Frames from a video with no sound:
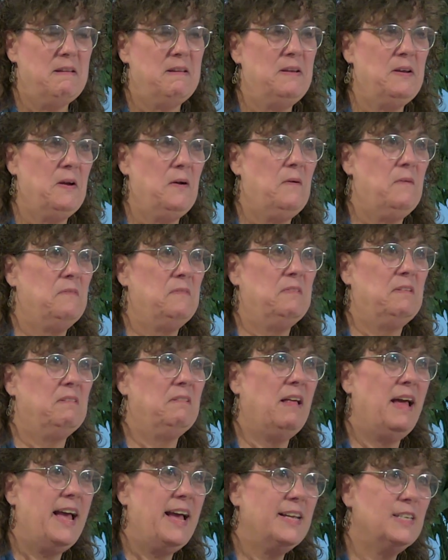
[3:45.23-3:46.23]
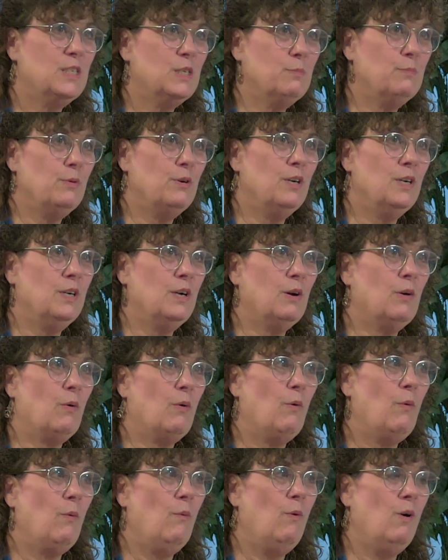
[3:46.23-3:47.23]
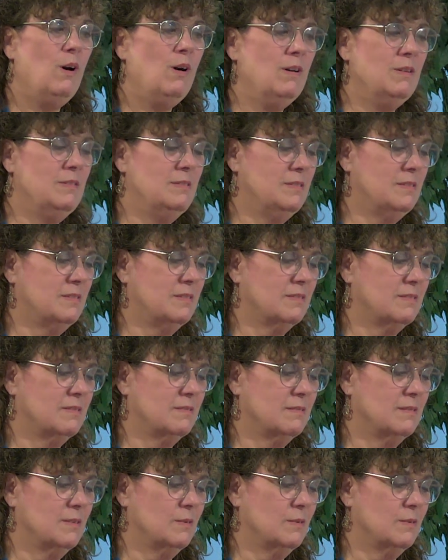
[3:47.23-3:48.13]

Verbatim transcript: You know, the last book was